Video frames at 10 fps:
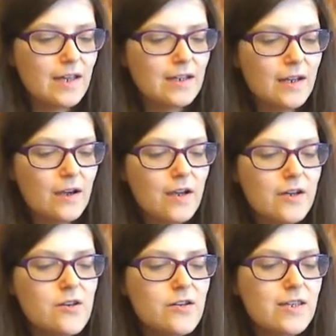now I
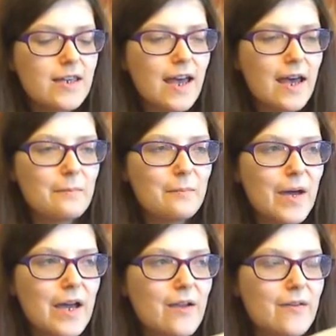usually get
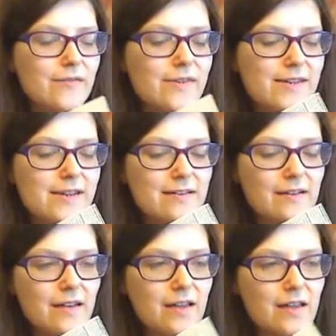Bionsen um,
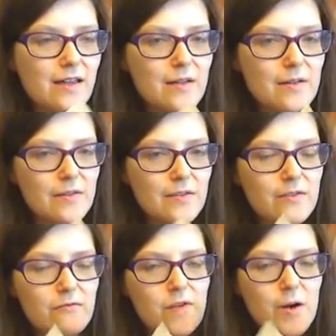
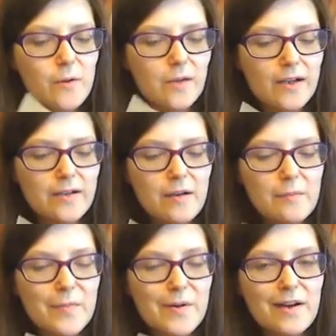roll on,
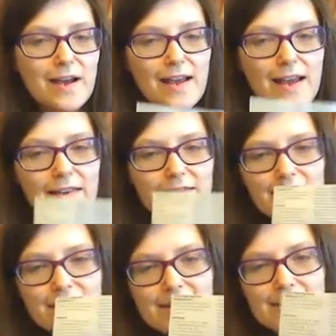but I think
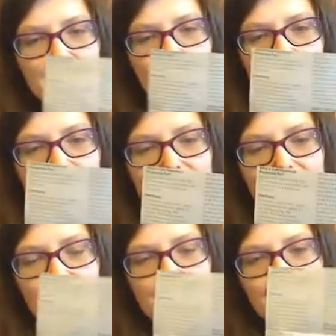this is excellent
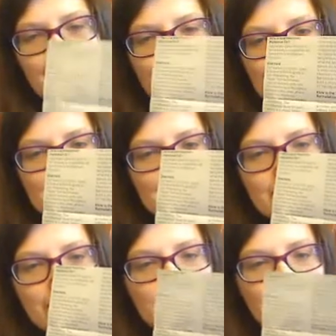that you get this
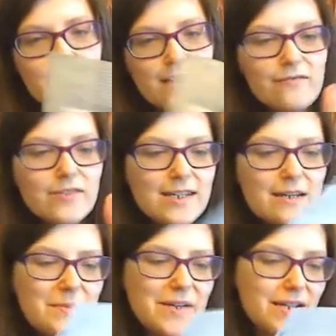leaflet because I haven't
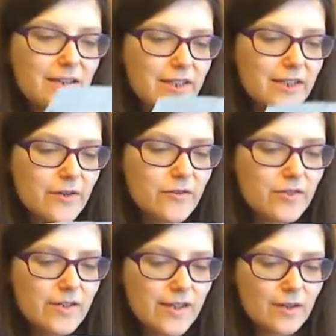seen many
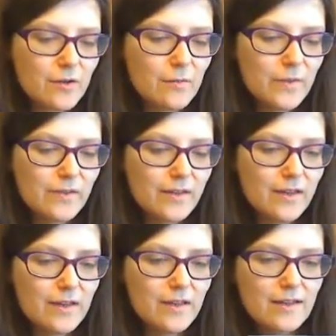deodorants that come with a
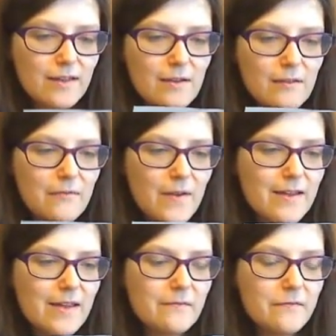
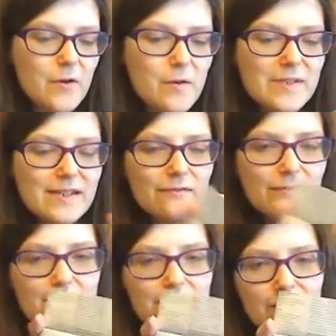very informative
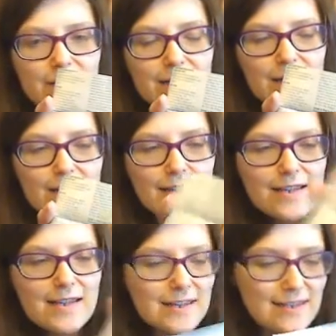leaflet like
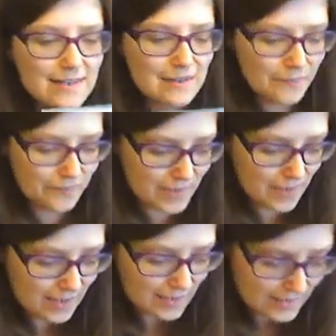this.
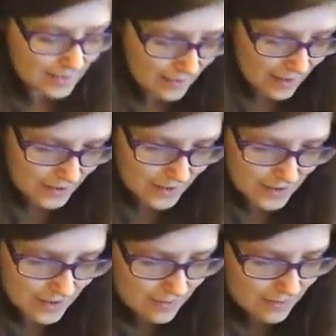So I'll
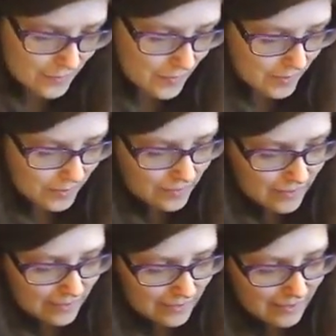show you the
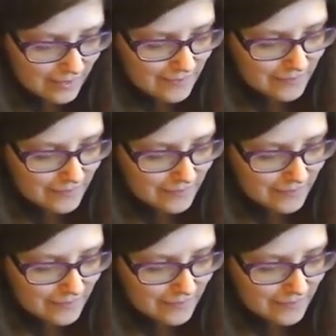product.